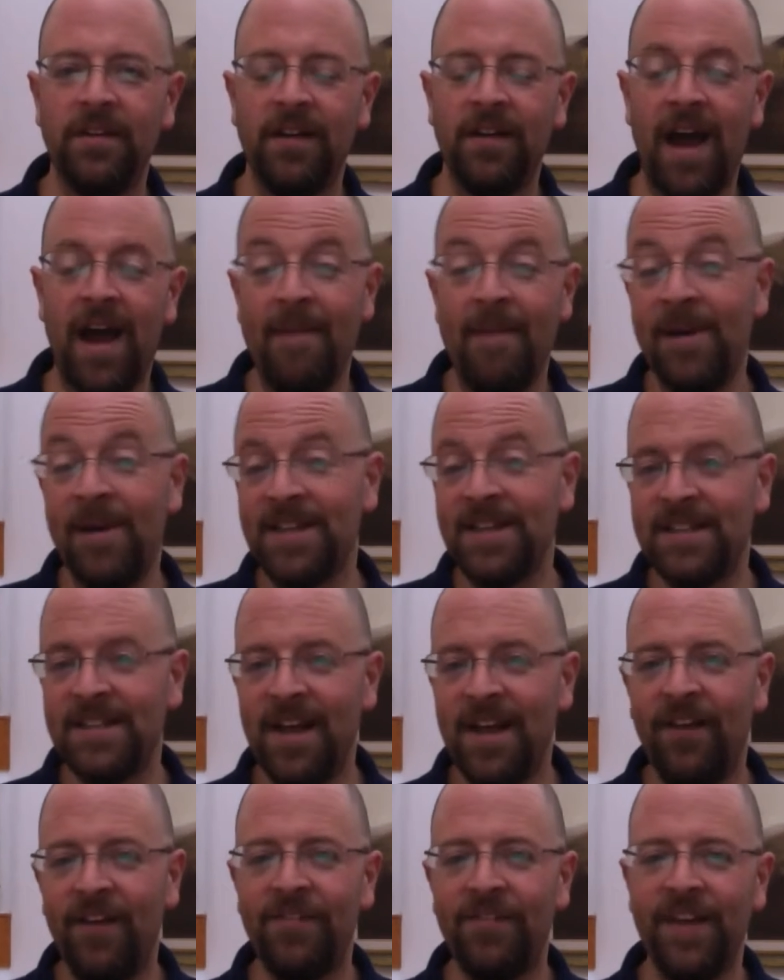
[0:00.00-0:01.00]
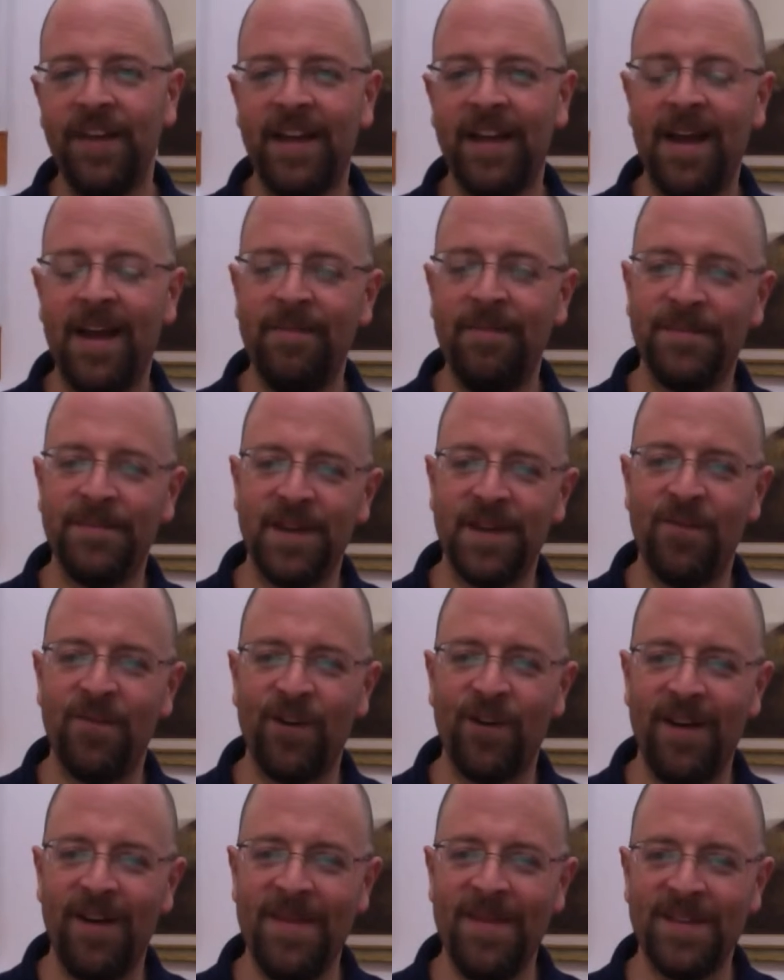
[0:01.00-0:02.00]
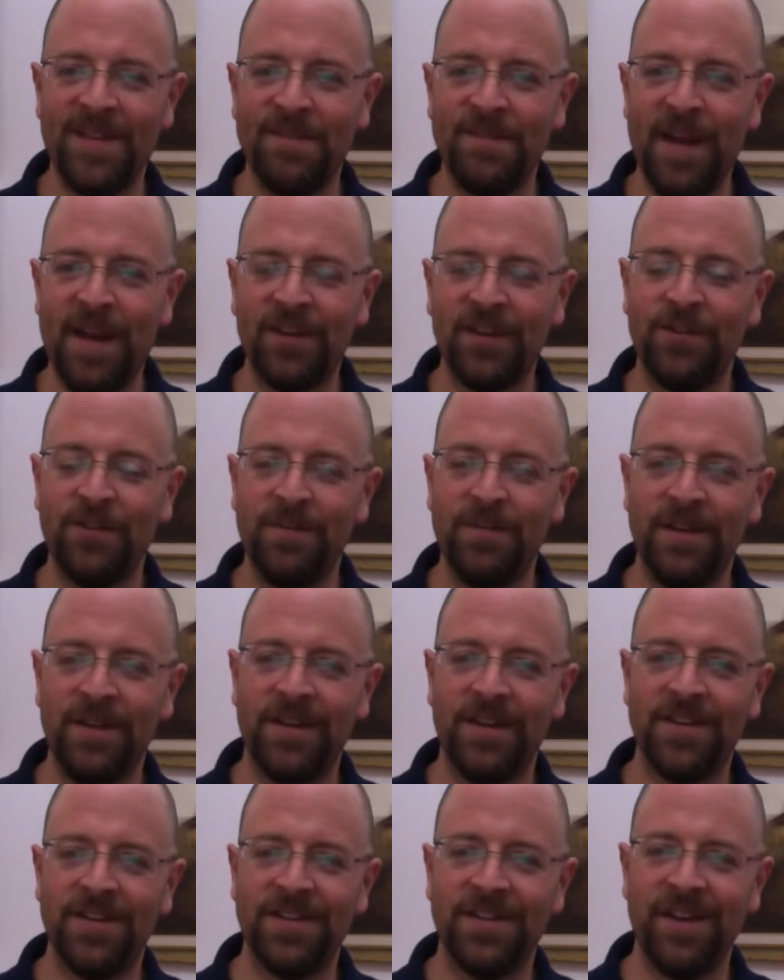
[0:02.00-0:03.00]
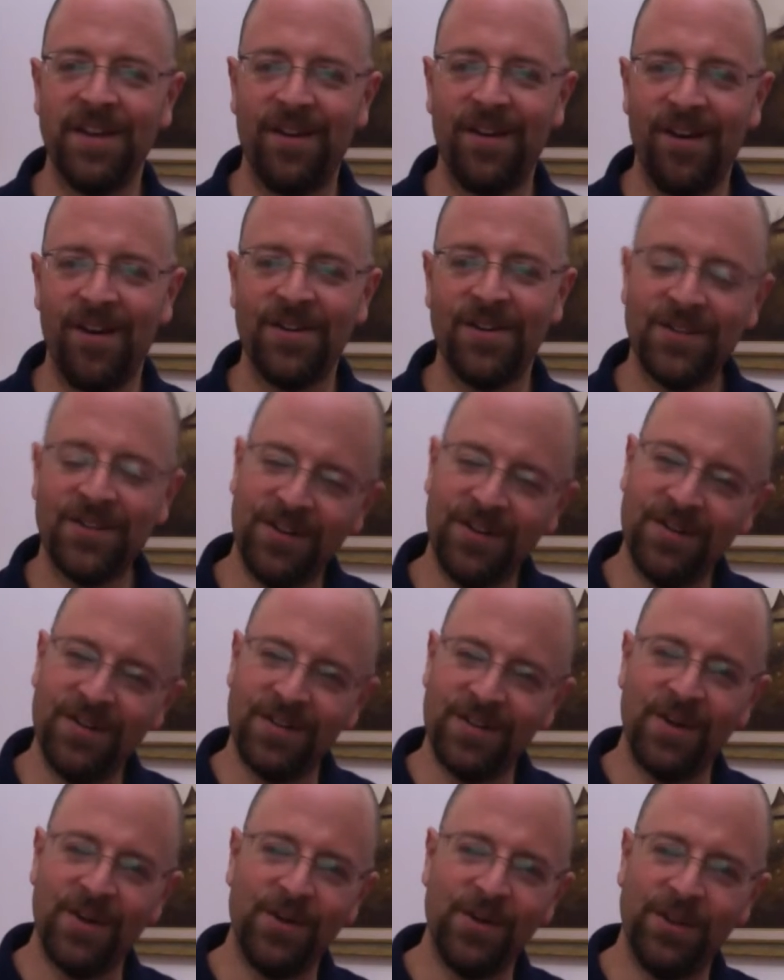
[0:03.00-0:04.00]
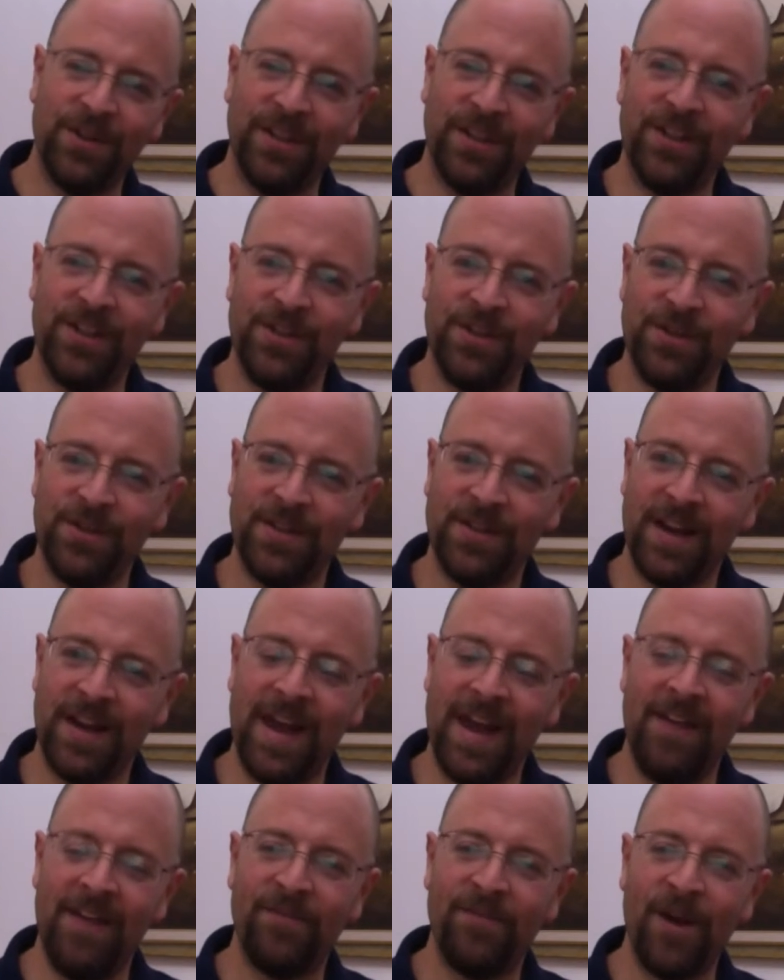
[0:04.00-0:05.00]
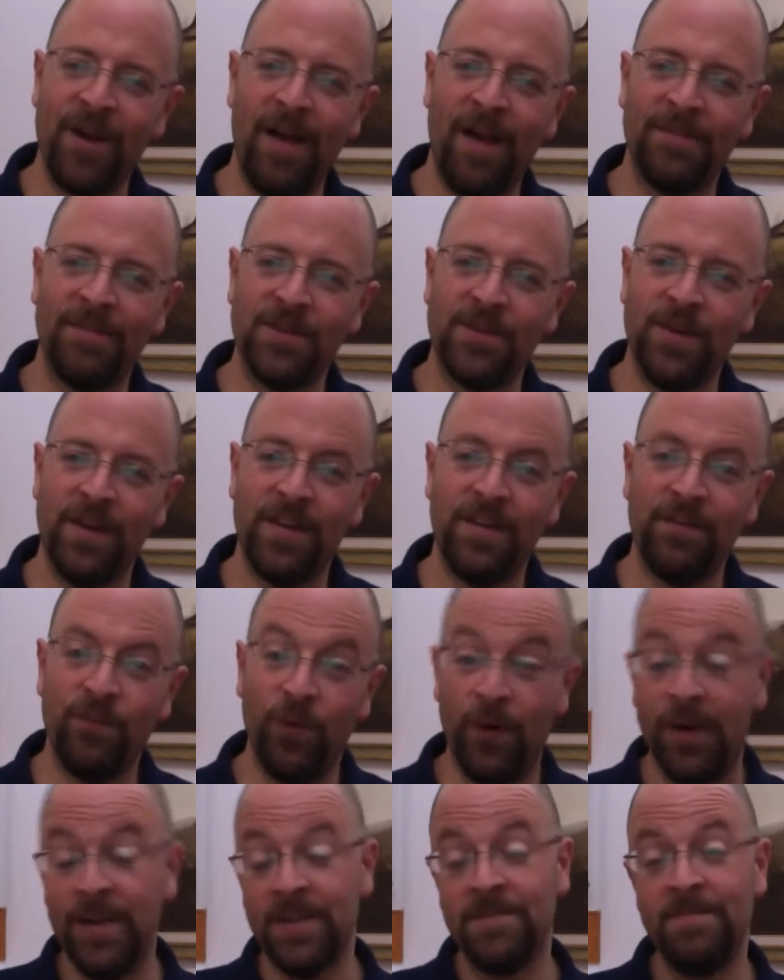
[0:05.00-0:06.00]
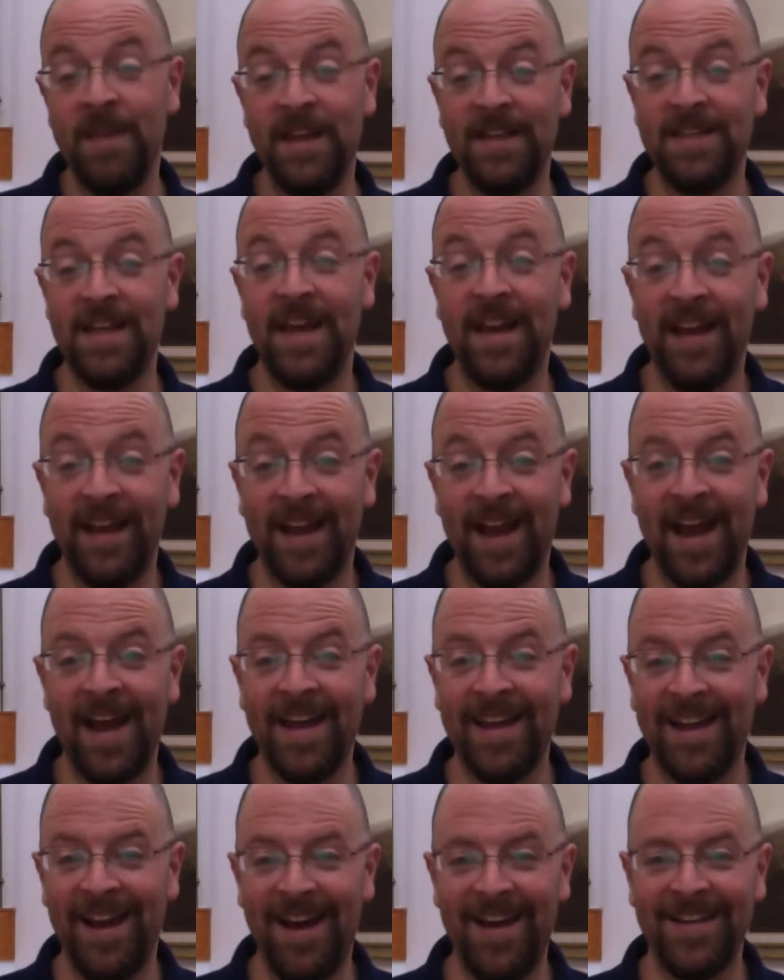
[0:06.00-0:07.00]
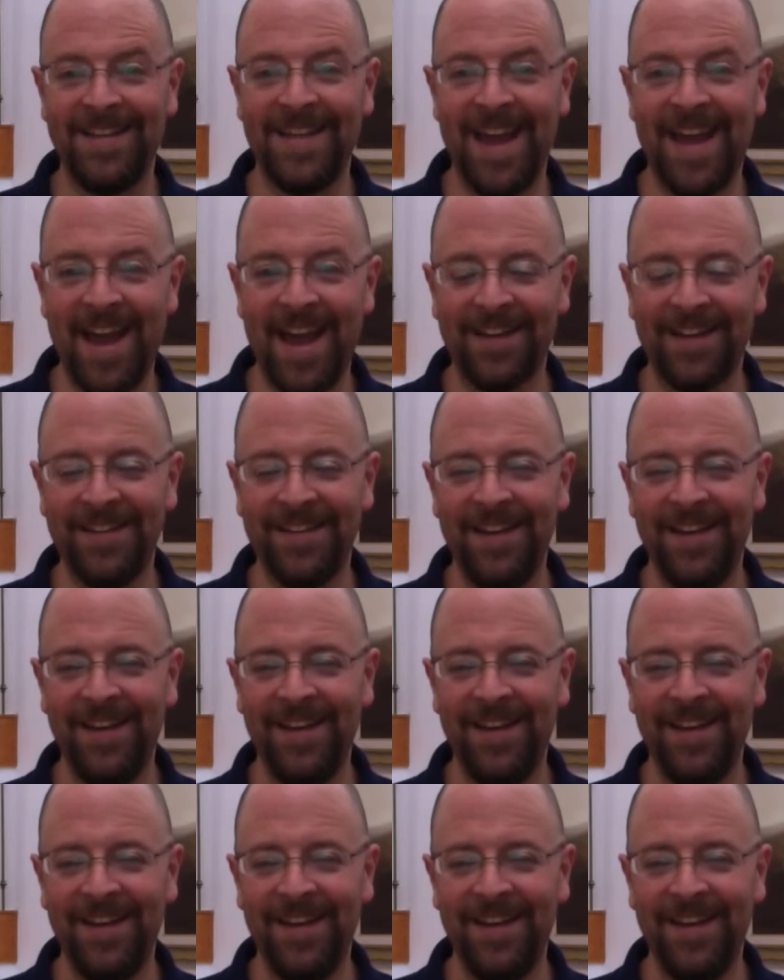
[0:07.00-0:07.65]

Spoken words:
I myself think I'm somewhere on the spectrum because there are certain social issues that I have problems with. One is maintaining eye contact.